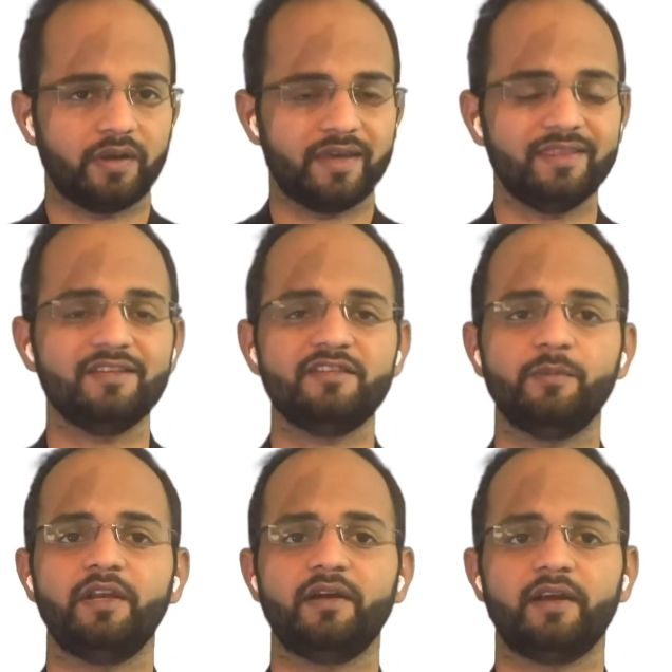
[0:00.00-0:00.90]
In the
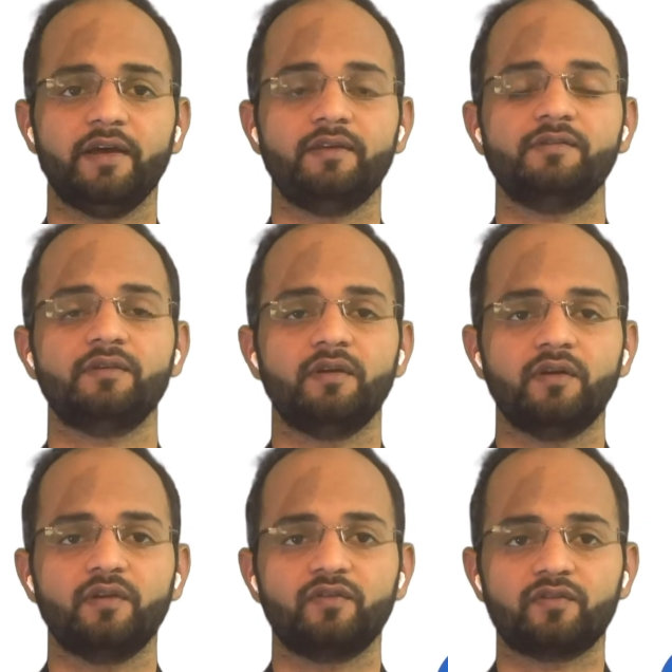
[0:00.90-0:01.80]
similar lines,
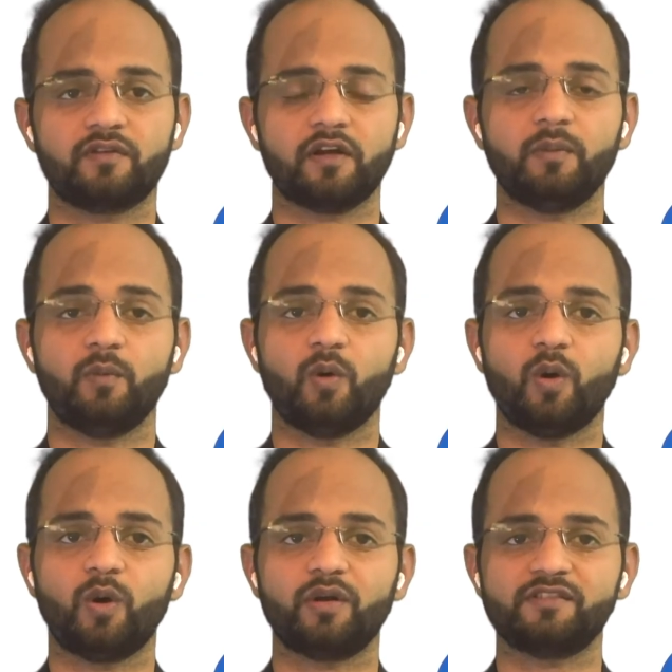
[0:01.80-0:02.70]
Scrum
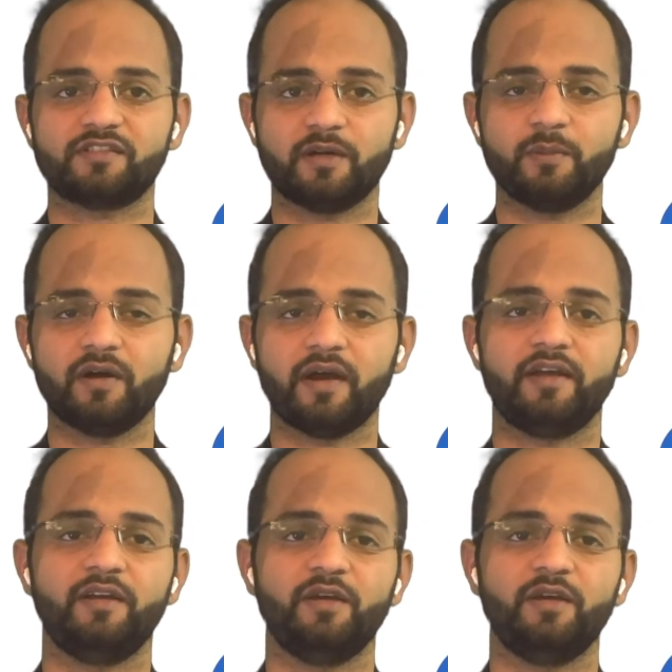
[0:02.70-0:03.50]
or a Scrum Guide